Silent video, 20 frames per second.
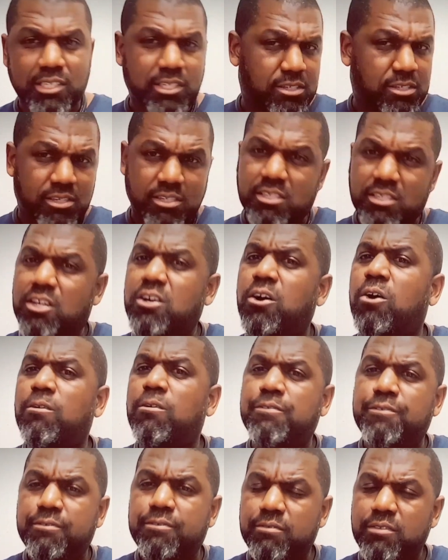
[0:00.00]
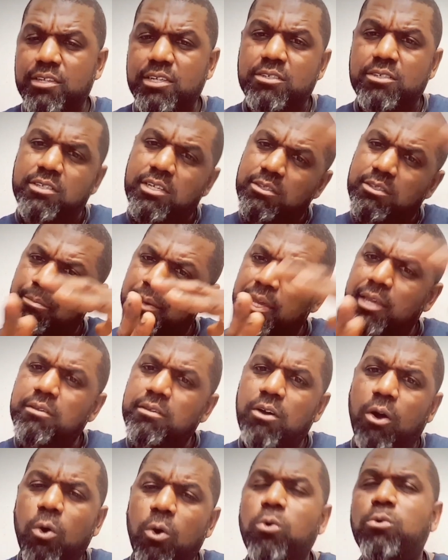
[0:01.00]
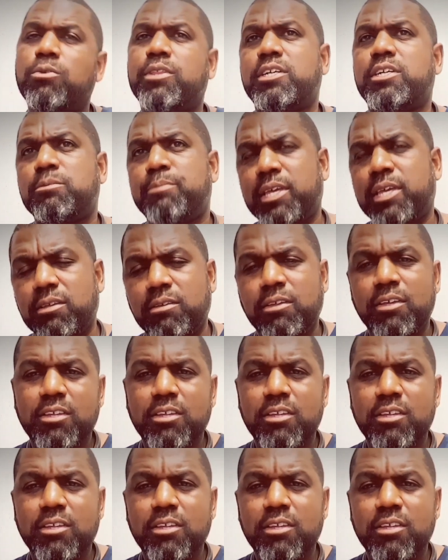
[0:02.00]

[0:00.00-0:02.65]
is a gulf there's there's a big hole, there's a big